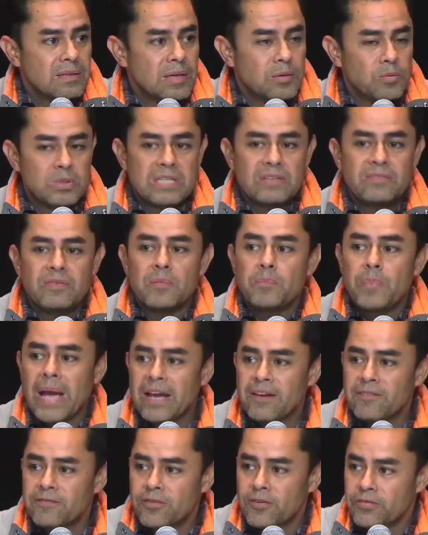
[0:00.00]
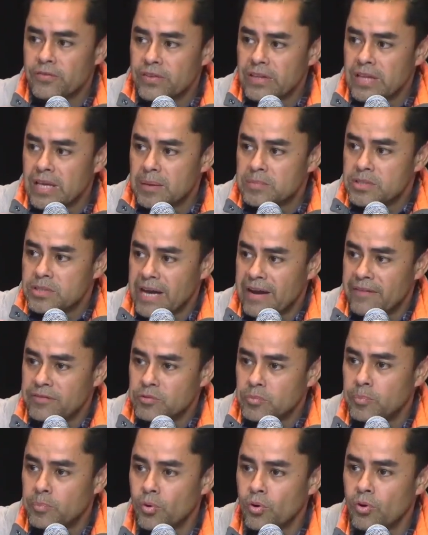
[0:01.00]
It was even painful for them to have
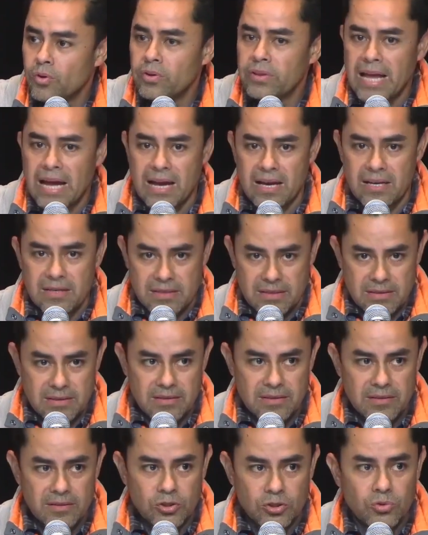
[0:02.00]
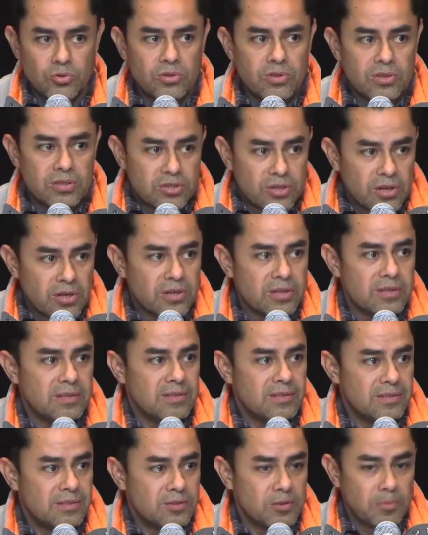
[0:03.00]
to pull that through the
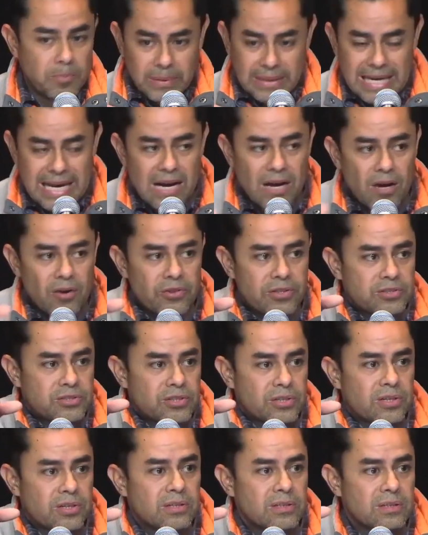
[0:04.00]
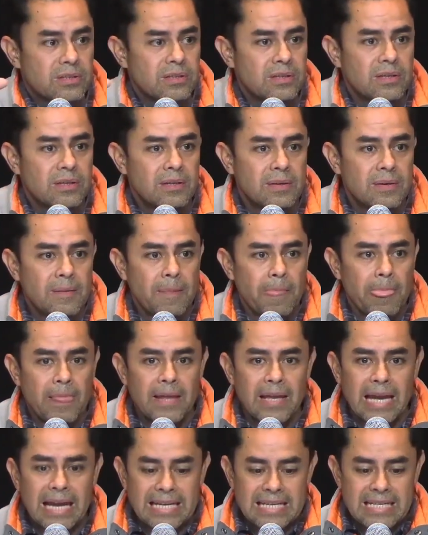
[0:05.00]
dirt, to plow the dirt.
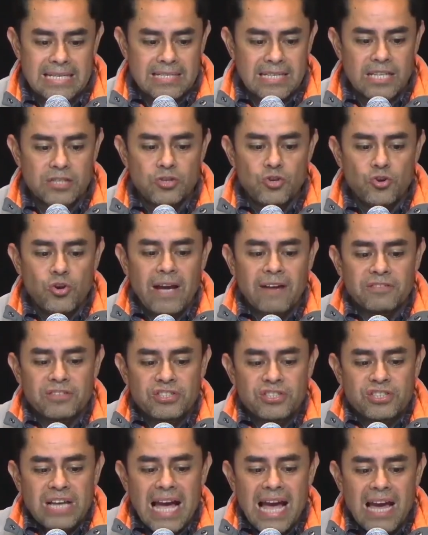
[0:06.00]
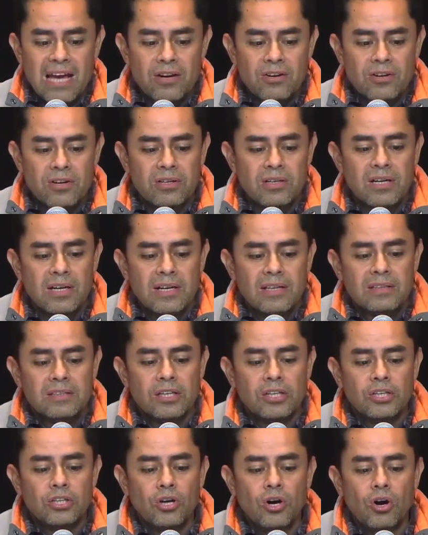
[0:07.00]
And he says, you have shattered
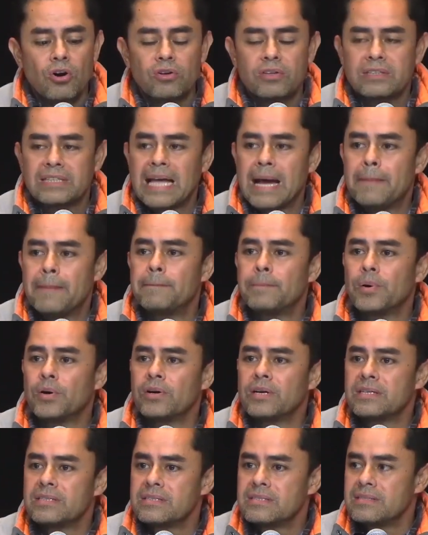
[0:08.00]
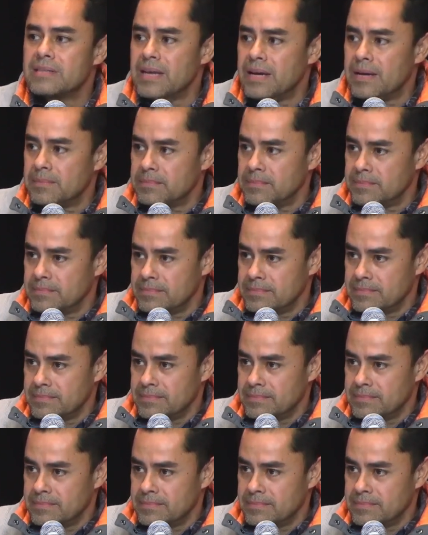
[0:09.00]
the yoke that burdens them.